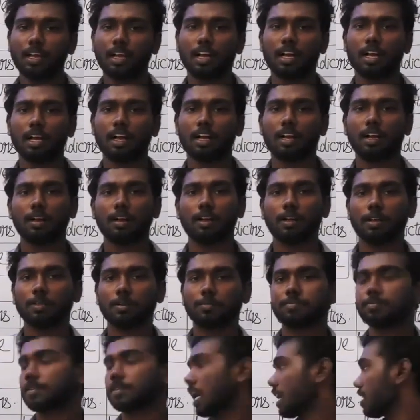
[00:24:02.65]

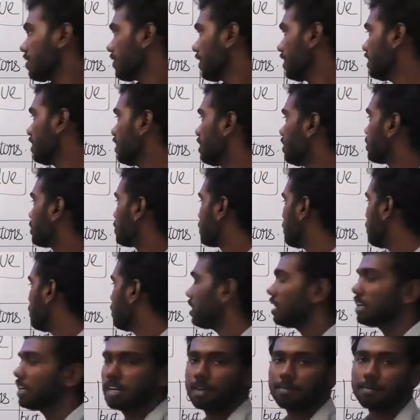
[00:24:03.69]
I went to school,
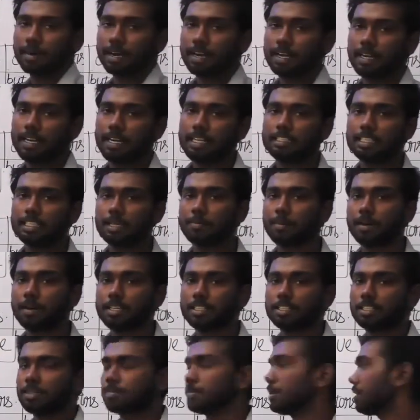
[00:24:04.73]
my teacher
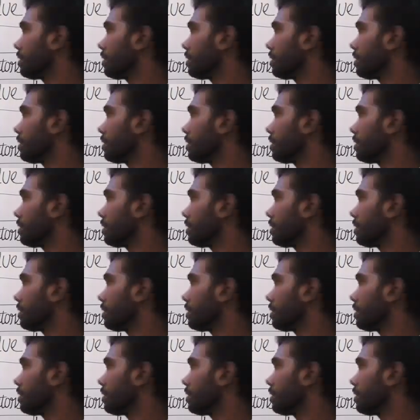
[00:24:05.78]
punished me.